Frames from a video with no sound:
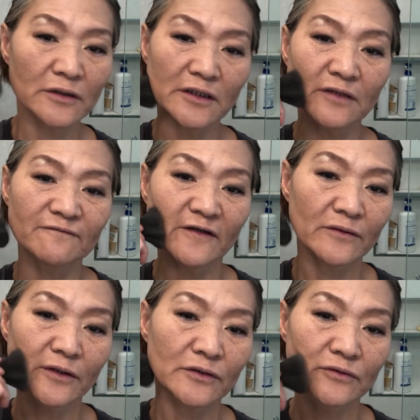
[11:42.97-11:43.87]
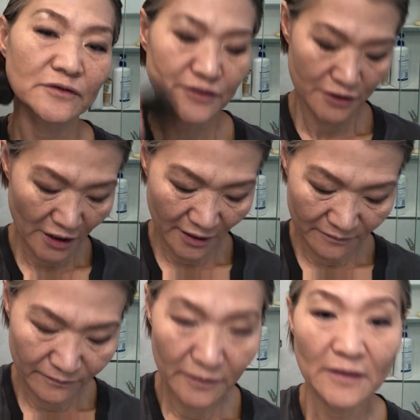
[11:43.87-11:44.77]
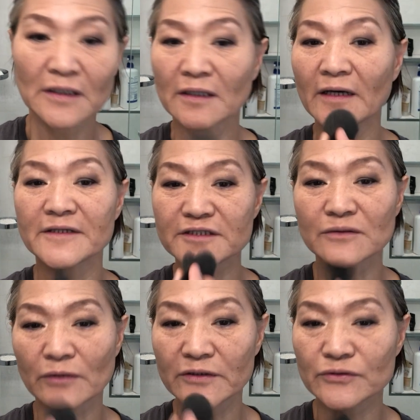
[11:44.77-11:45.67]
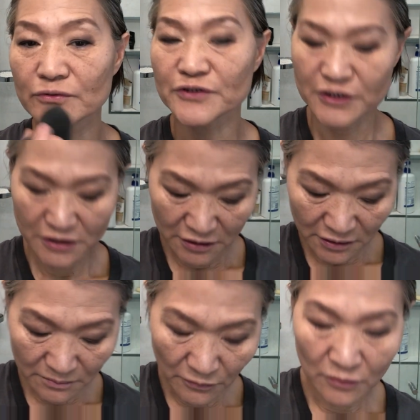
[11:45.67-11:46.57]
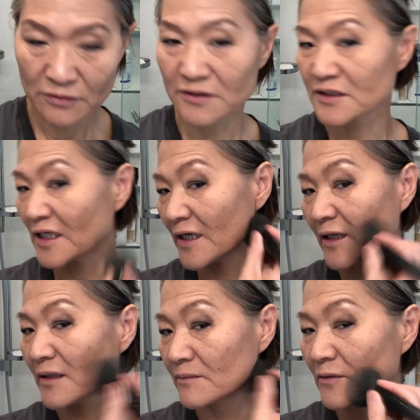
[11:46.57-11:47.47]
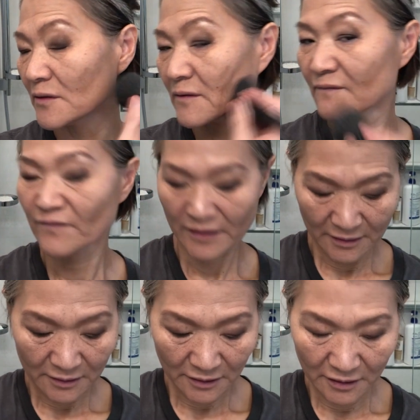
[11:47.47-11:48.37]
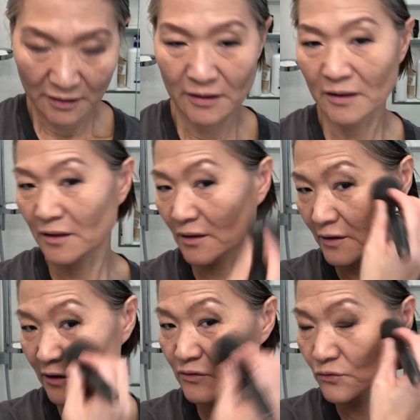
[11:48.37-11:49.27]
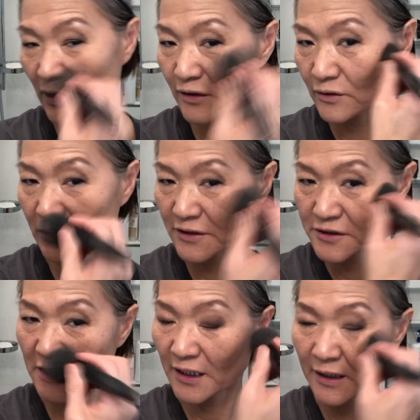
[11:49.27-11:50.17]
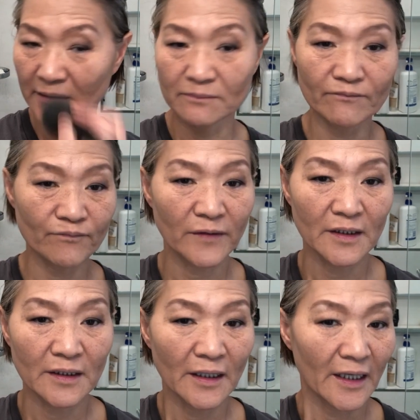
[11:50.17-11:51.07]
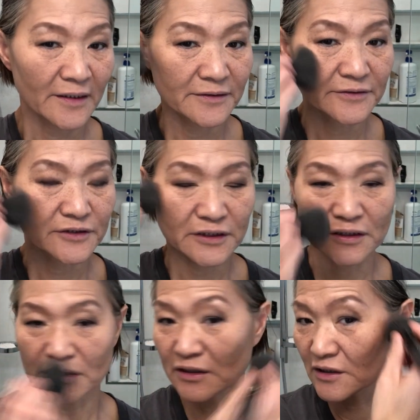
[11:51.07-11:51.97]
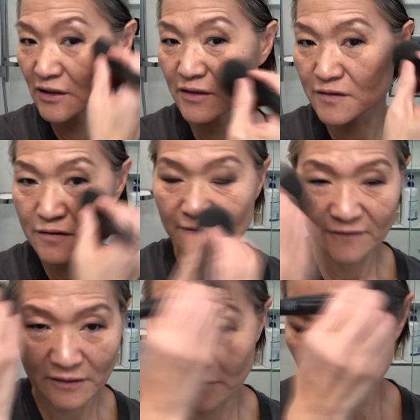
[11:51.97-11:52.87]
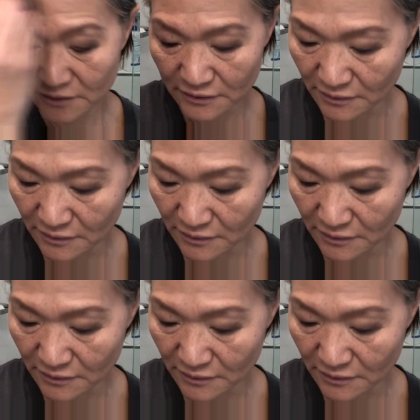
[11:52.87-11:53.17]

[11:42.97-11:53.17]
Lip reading: in very good shape, and she went to gym all the time, in regular time, and she eats very